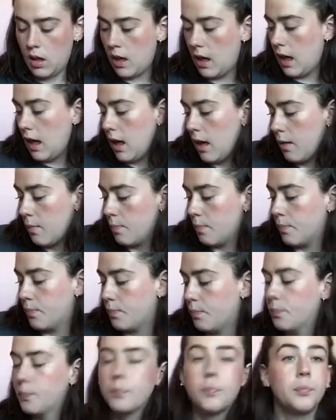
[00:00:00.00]
So
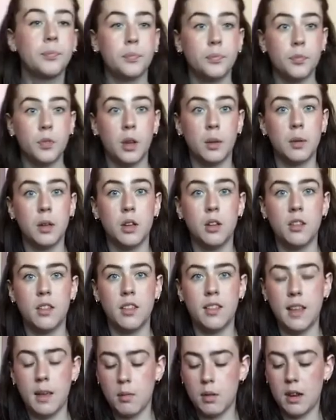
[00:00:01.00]
I'm going to do
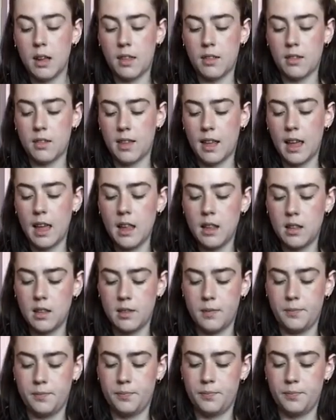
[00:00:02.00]
the same on the other side. Just